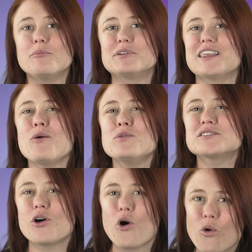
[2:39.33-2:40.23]
But that
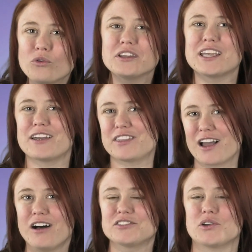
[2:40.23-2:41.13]
was only if they
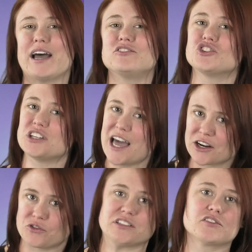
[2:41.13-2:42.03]
also had
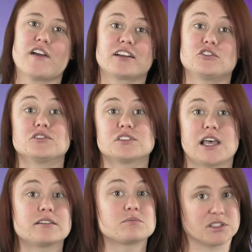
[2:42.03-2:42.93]
genetic risk factors,
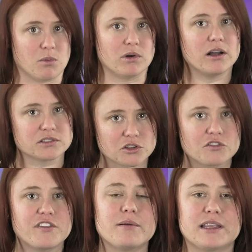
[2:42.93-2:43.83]
like someone else in their
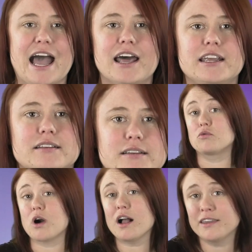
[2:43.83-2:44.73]
family had it. A
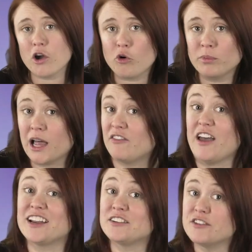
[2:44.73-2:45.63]
rocky home life
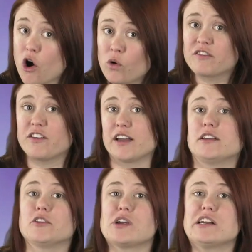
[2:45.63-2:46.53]
had no effect
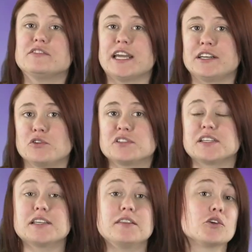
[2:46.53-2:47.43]
on the rate of
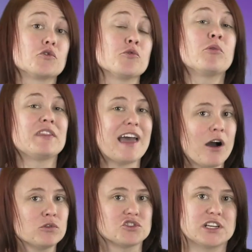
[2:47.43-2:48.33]
diagnosis in the group
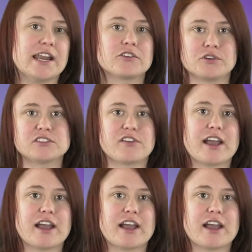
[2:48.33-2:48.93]
without genetic risk